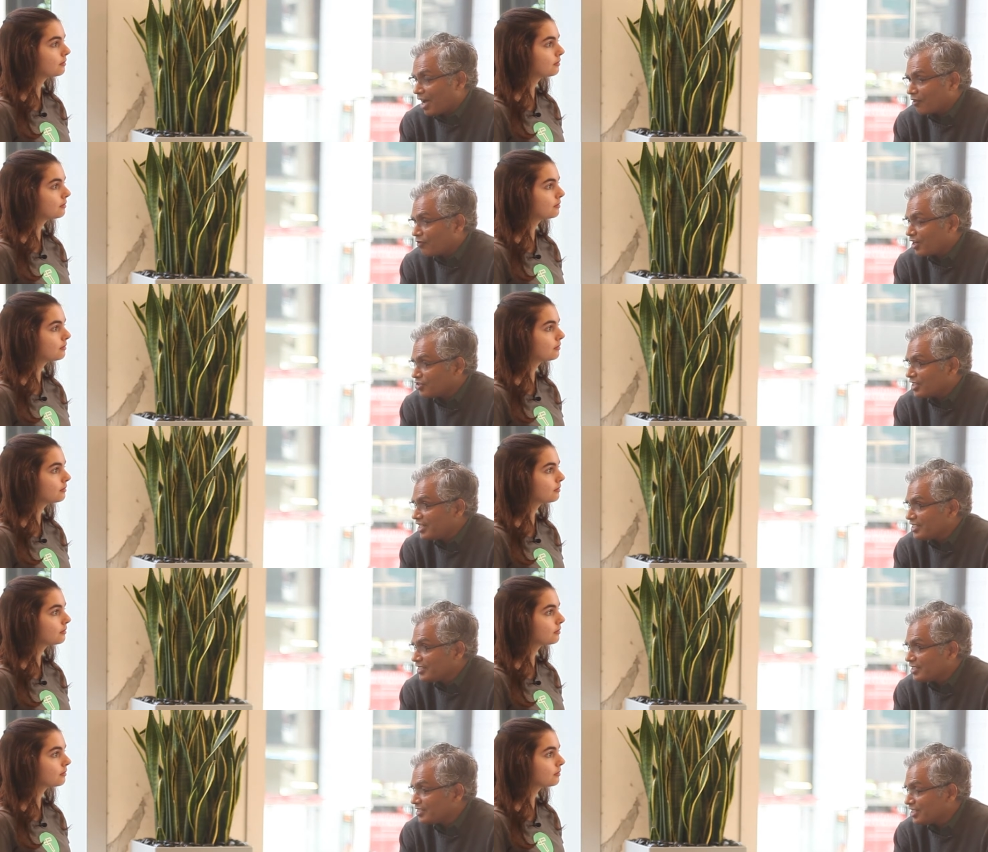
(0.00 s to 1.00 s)

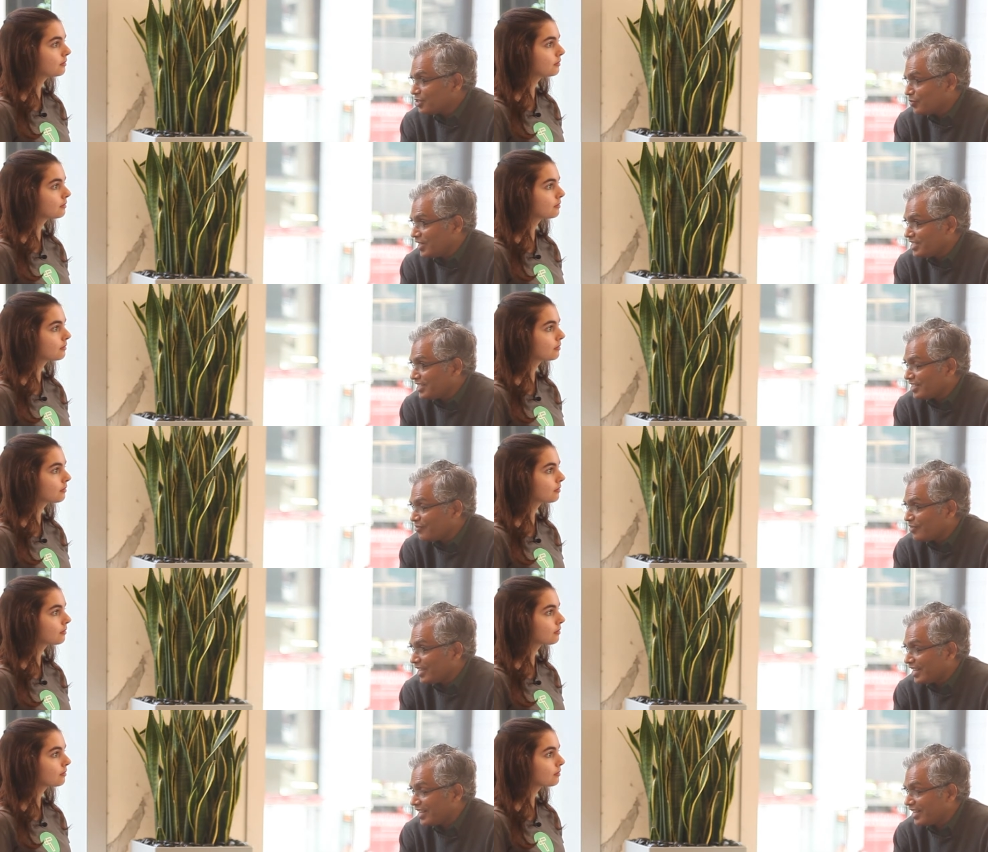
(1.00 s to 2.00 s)
Speaker 1: unfortunate situation
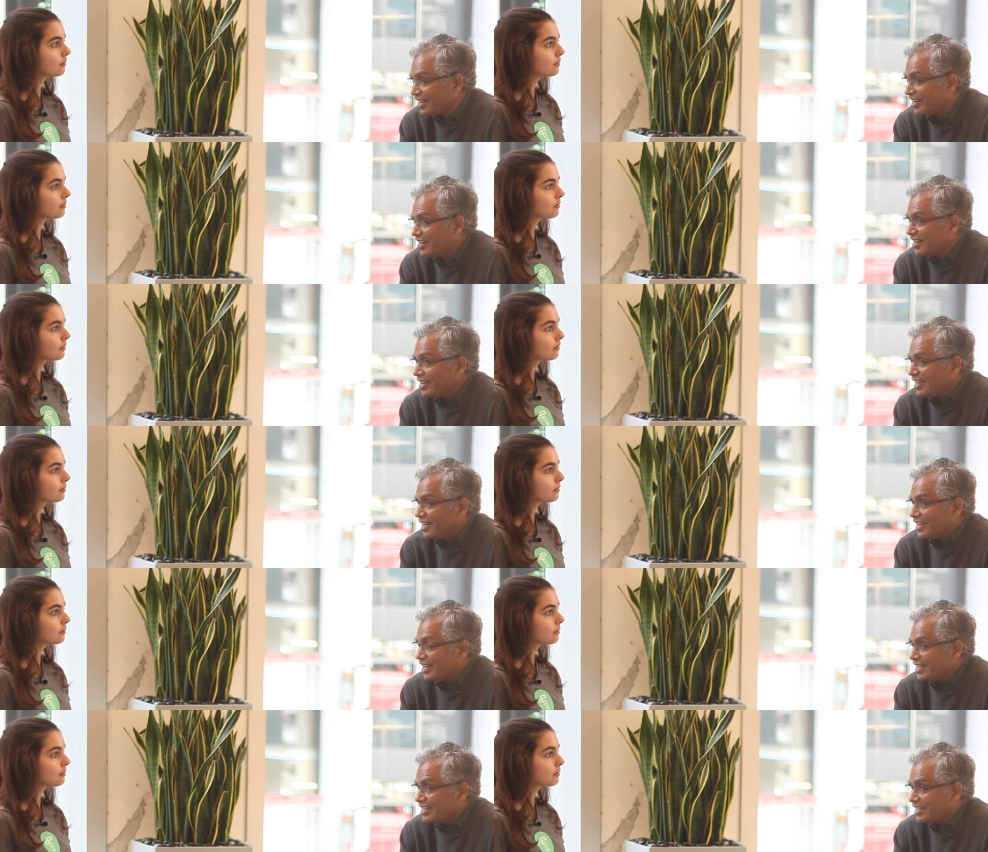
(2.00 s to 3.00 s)
where
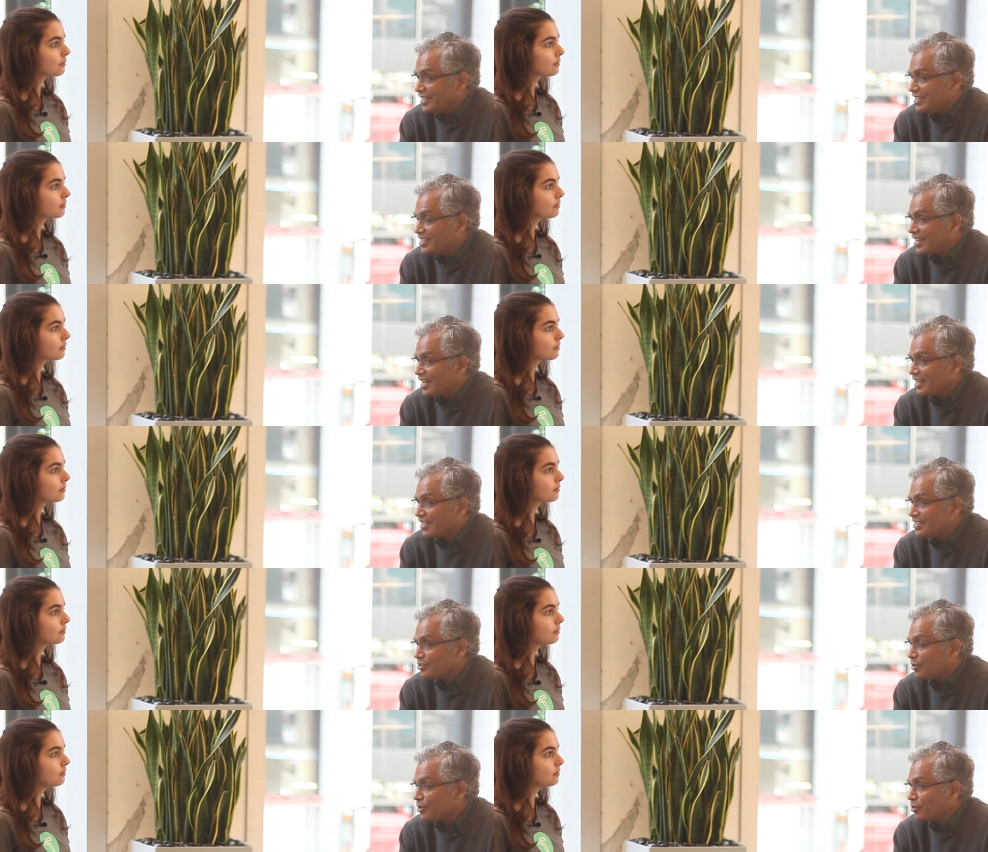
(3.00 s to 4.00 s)
it either
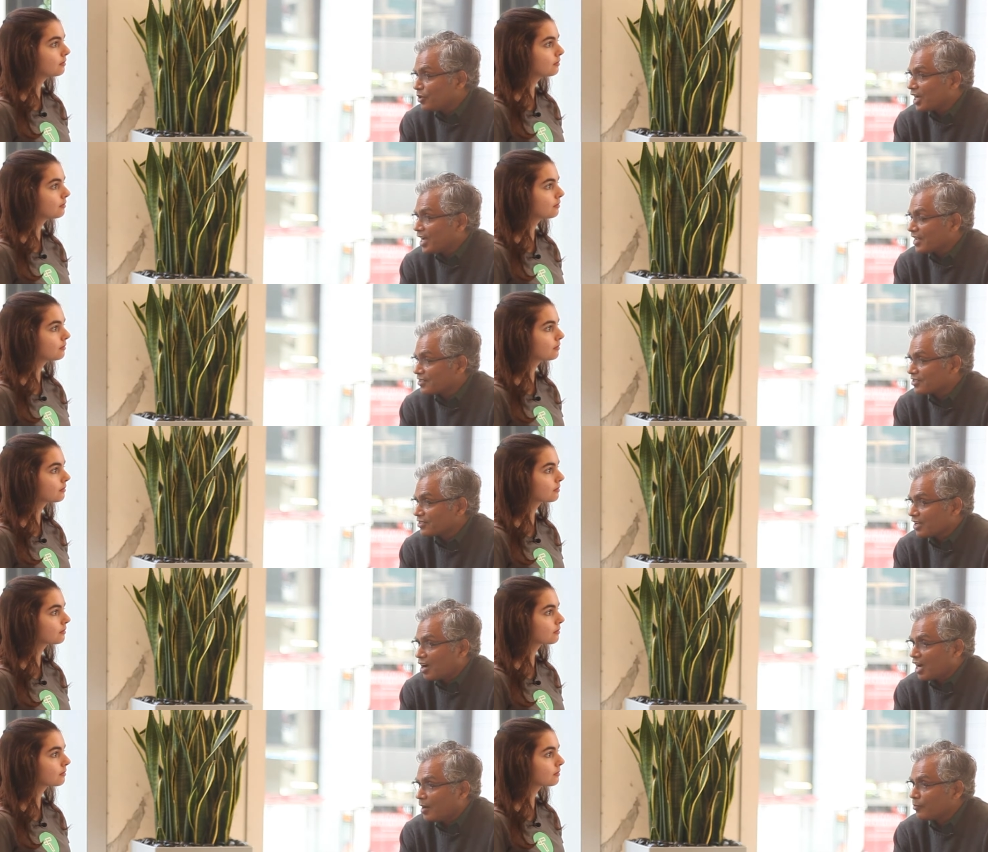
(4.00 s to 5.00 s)
is going to cause
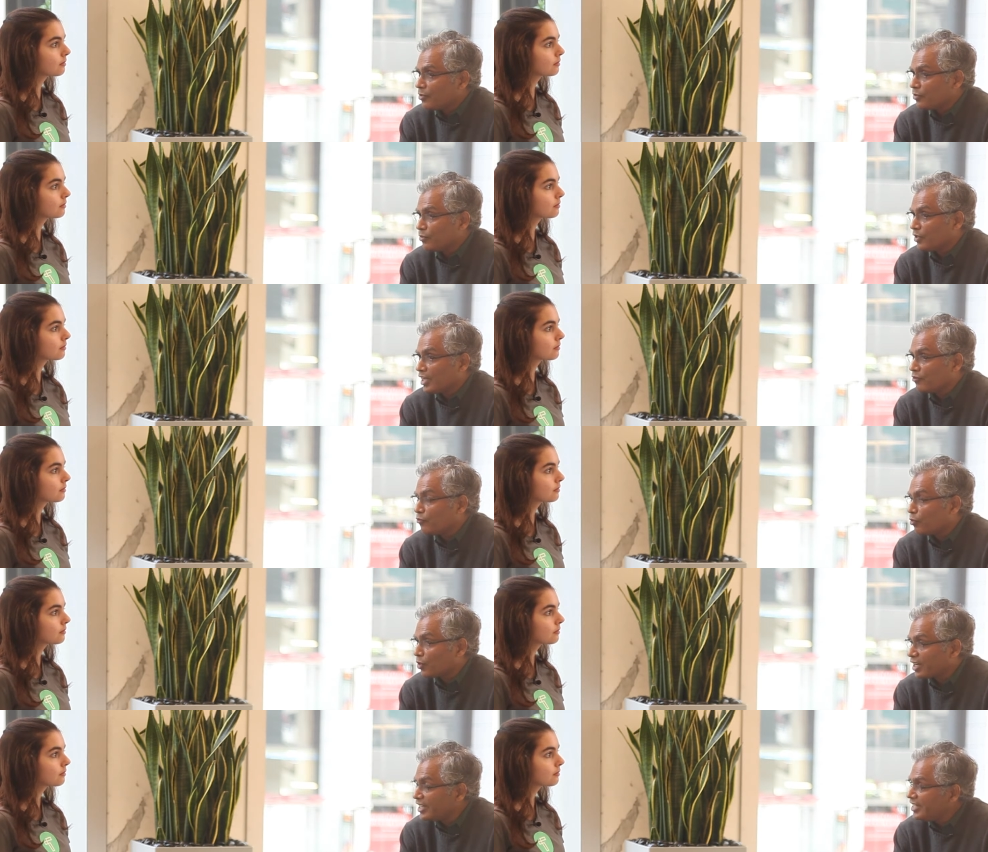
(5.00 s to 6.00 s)
harm to like
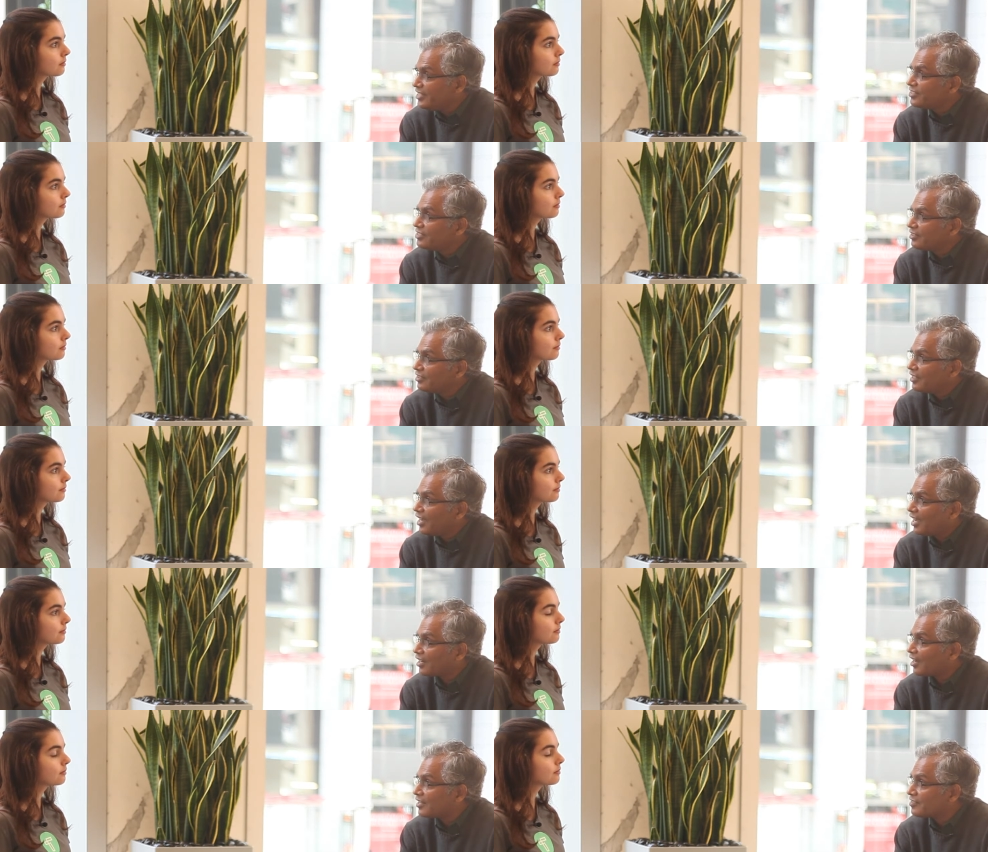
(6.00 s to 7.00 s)
four kids
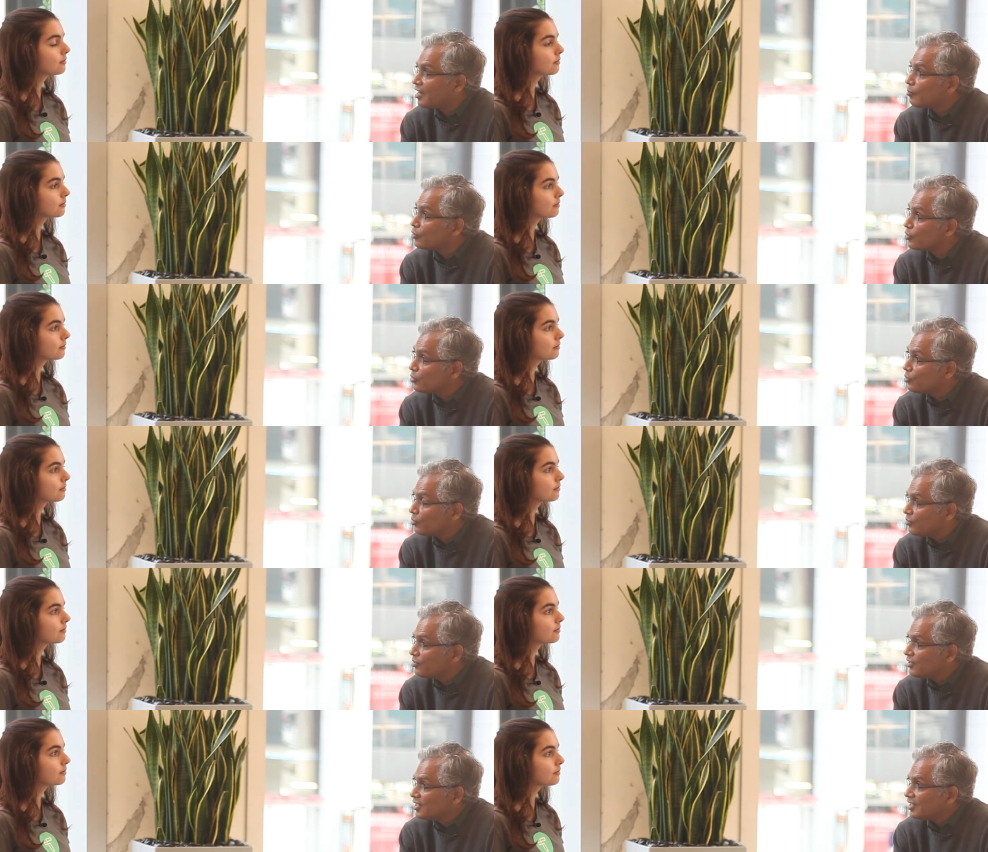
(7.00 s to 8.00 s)
or cause harm to you,
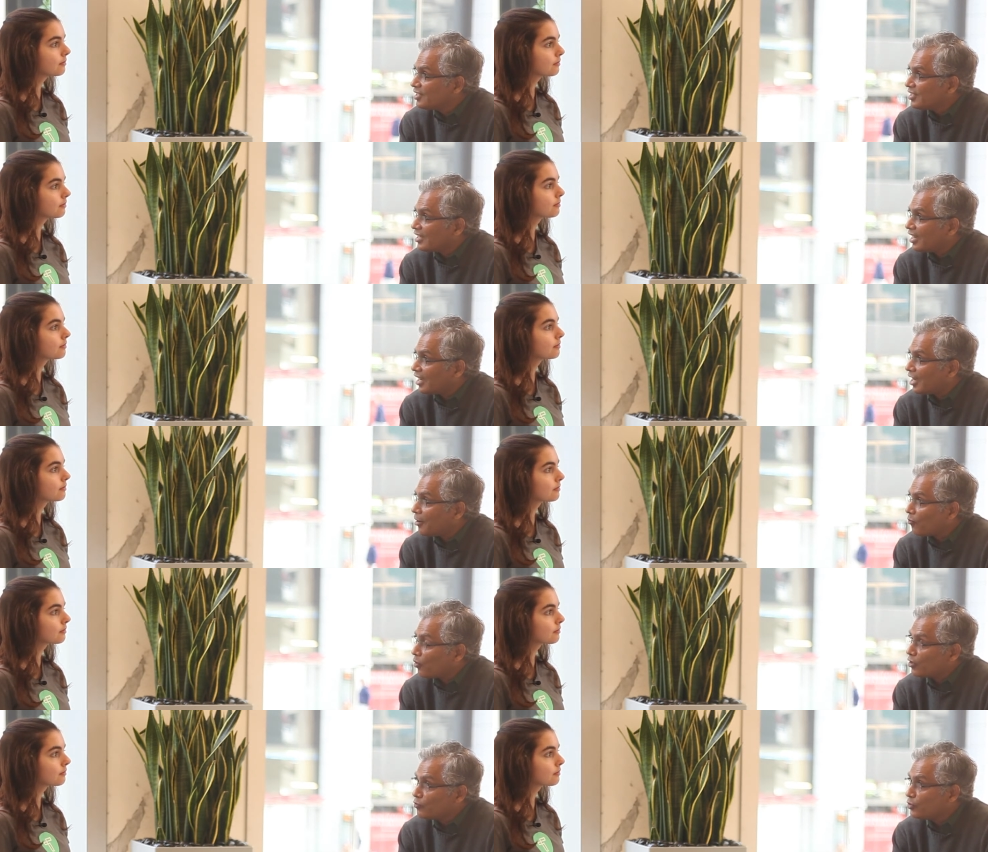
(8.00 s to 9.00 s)
uh,
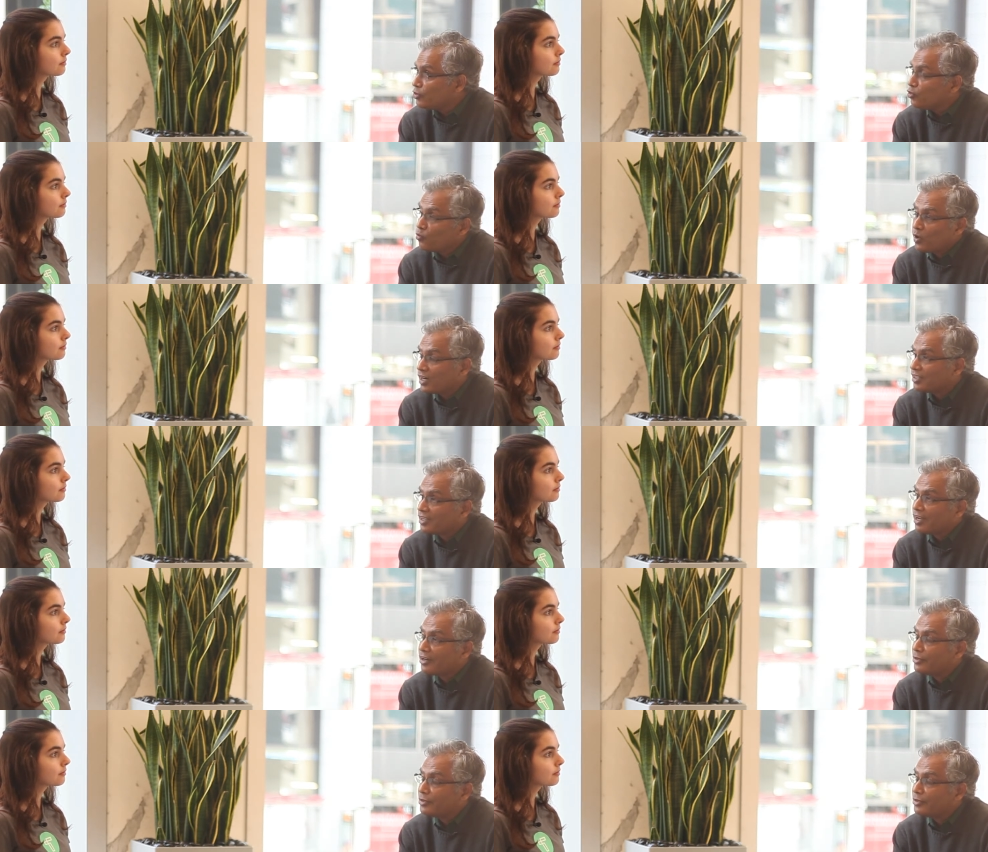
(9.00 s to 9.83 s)
what would you want the car